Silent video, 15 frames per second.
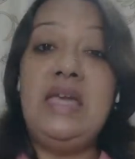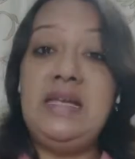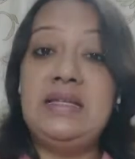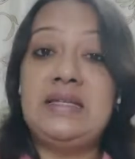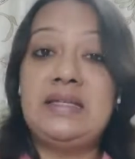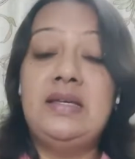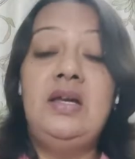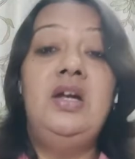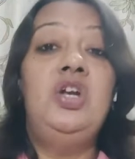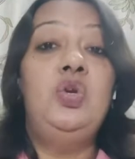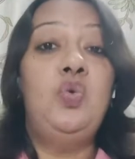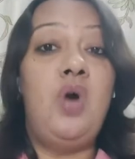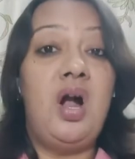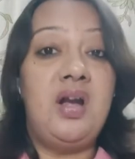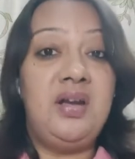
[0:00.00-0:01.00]
is
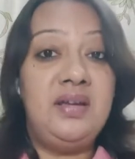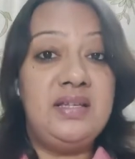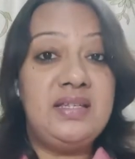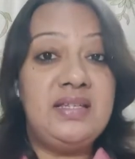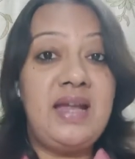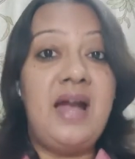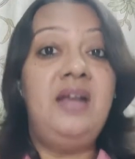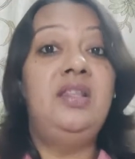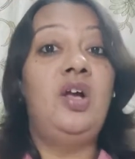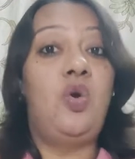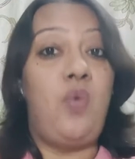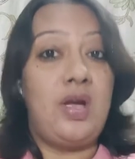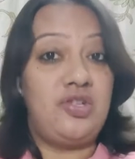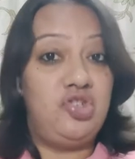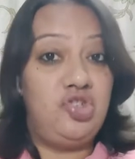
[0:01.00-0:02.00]
to understand
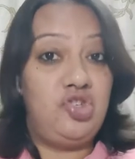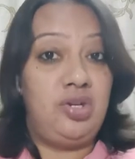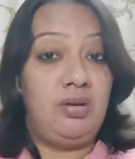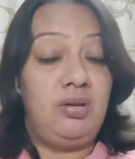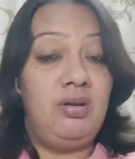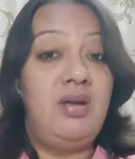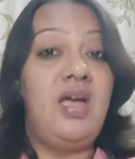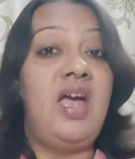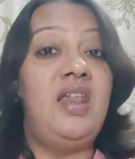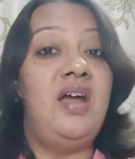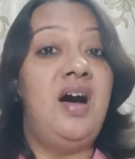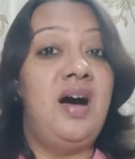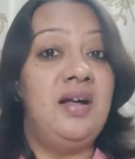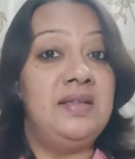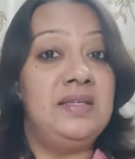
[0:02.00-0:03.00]
the question
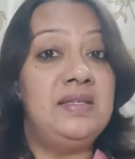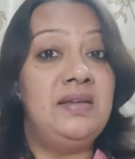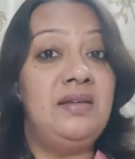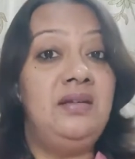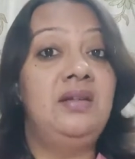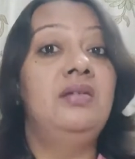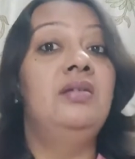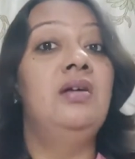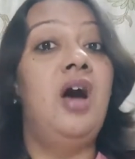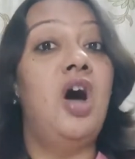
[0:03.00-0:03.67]
and answer it